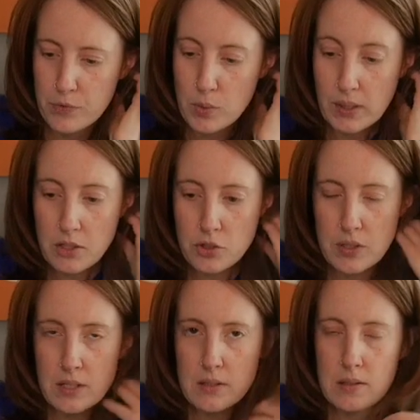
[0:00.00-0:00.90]

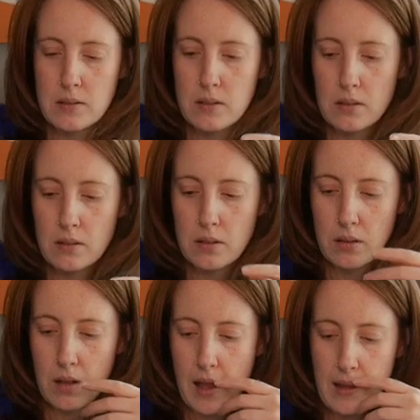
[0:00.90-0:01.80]
toiletries
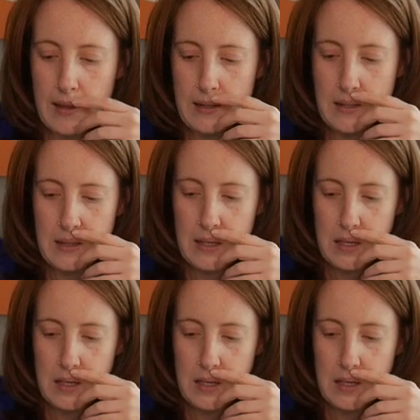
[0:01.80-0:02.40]
line